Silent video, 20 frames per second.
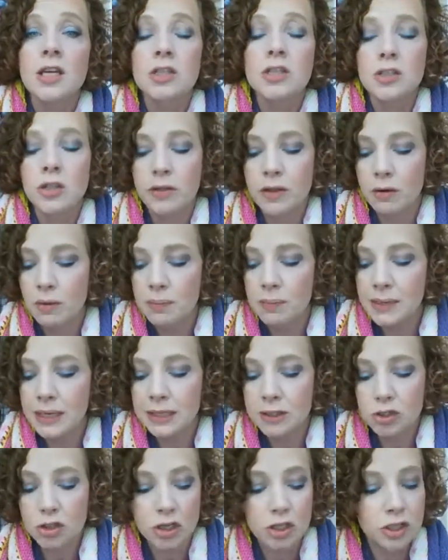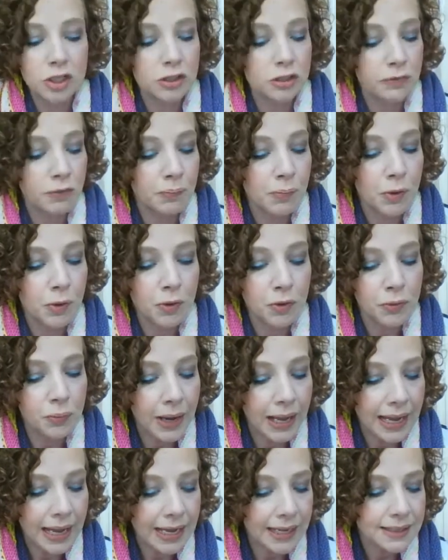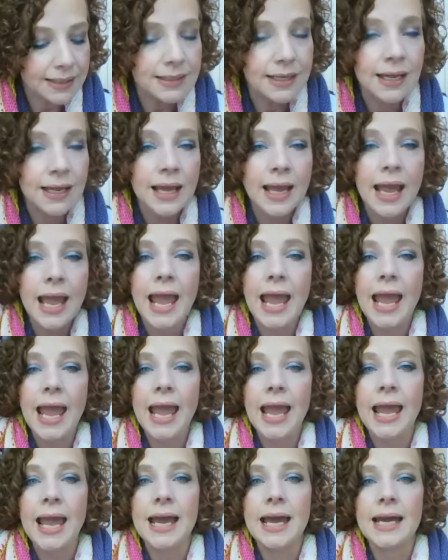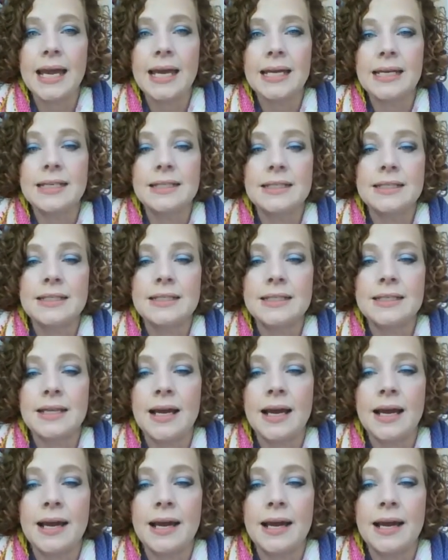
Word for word: So there will be instructions for both ways, and